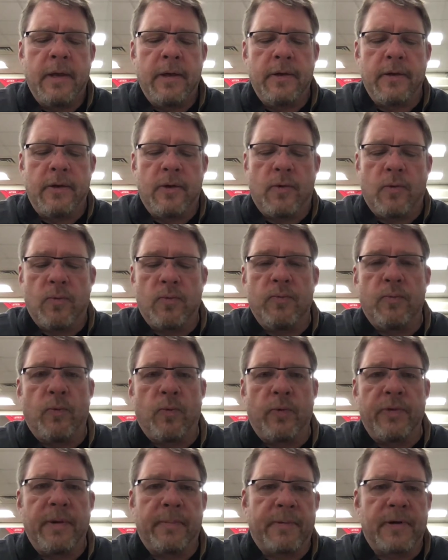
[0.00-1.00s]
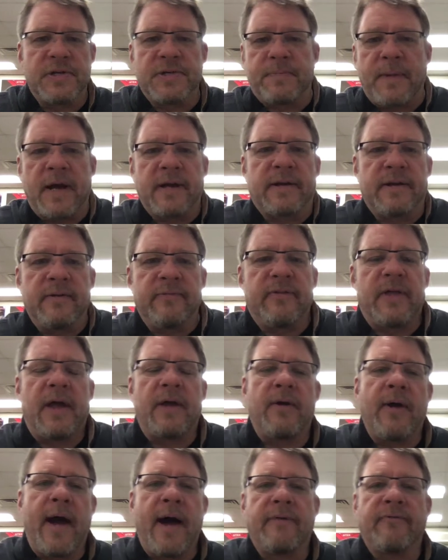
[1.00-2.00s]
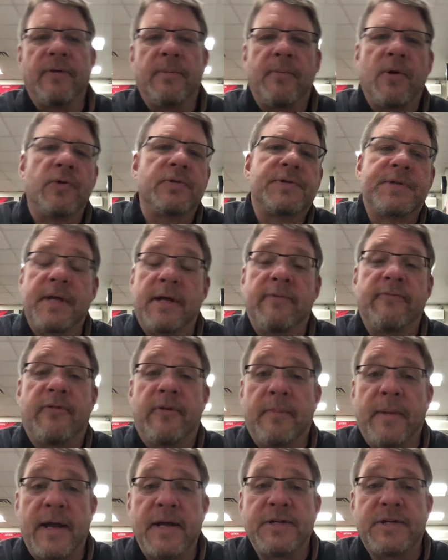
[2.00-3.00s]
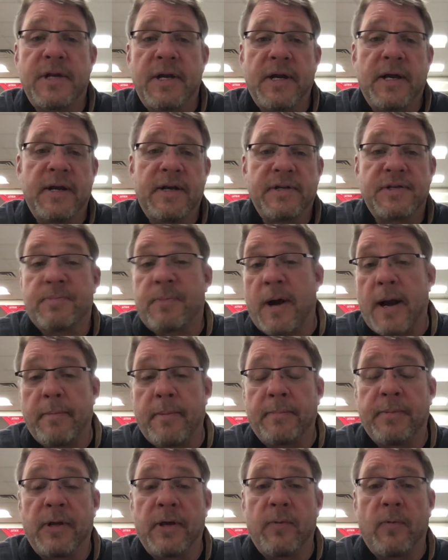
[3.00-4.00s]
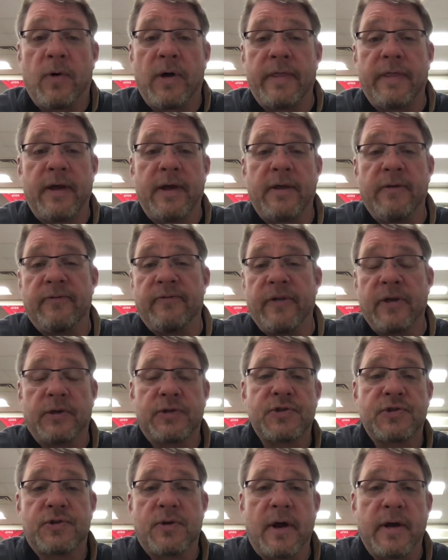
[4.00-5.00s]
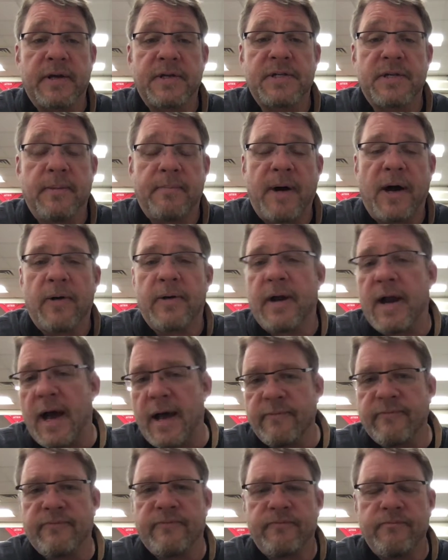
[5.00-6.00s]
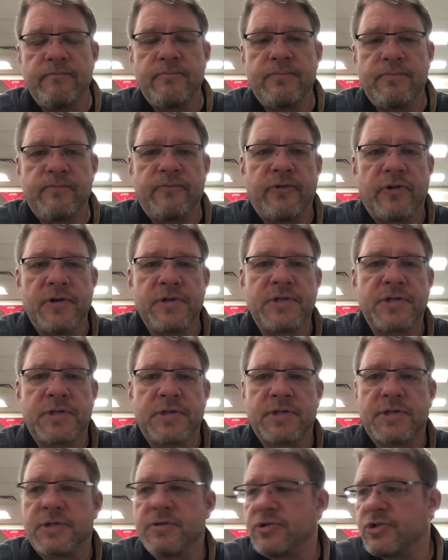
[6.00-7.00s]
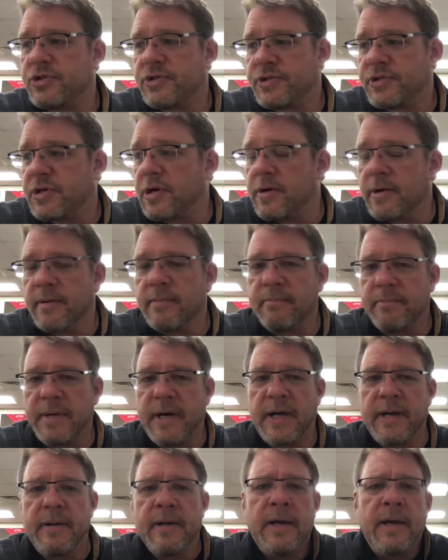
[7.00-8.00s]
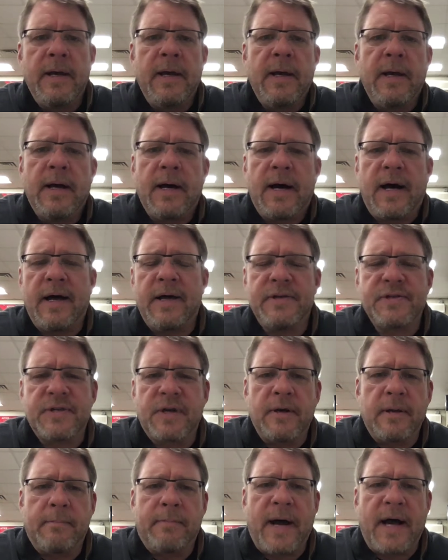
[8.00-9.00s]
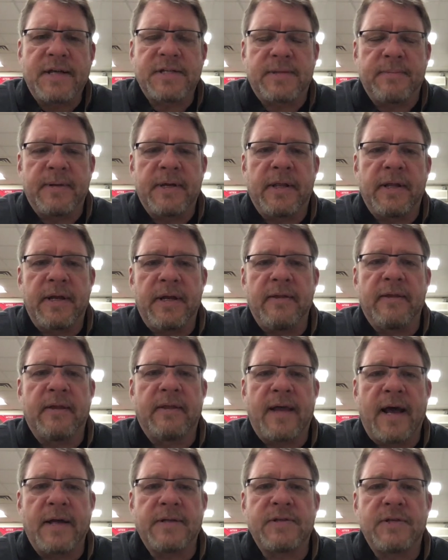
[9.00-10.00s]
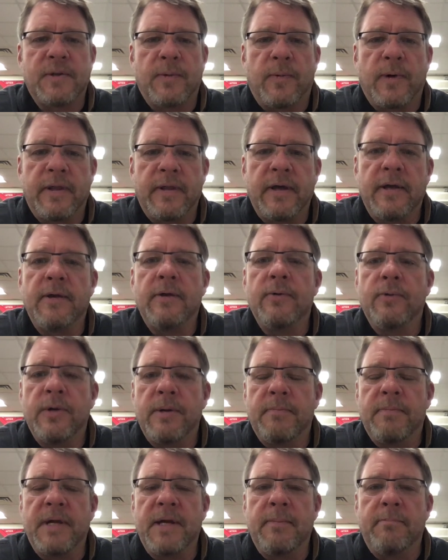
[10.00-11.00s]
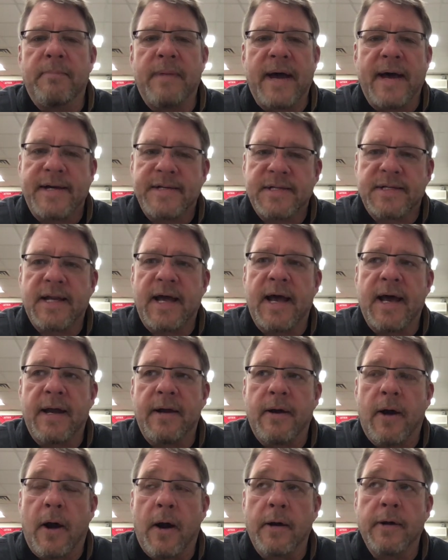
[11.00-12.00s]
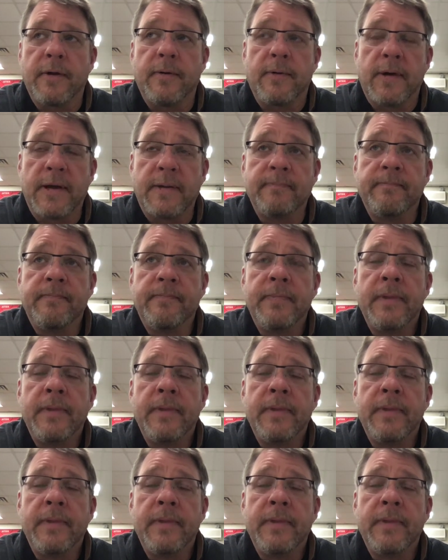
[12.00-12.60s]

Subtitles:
the perspective that you have the most information in is probably one that you feel strongest about. Not for certain, but there's a good possibility that that's the one that you would be best at arguing